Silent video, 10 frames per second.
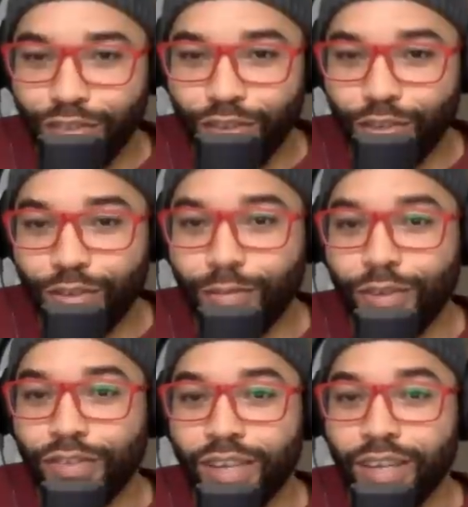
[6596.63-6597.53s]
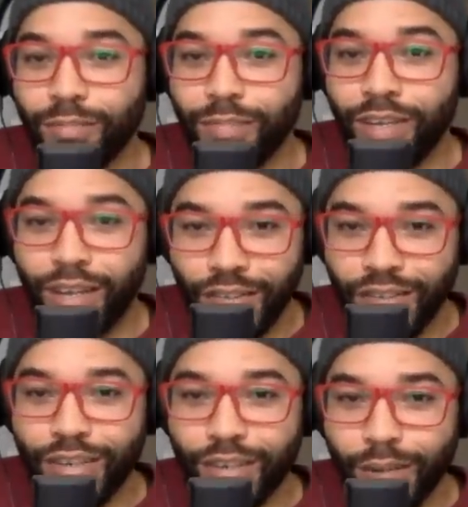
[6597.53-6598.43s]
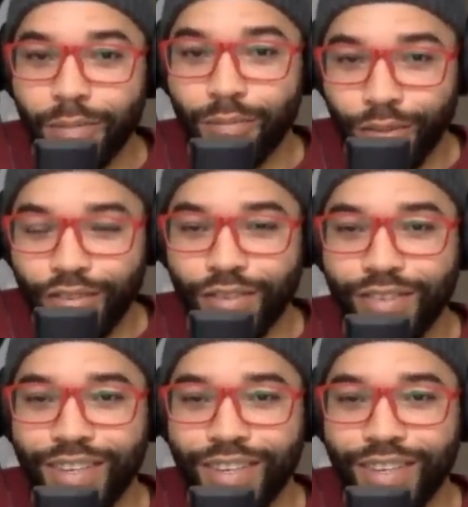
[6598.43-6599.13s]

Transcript: to the universe, I, my ass ended up in prison.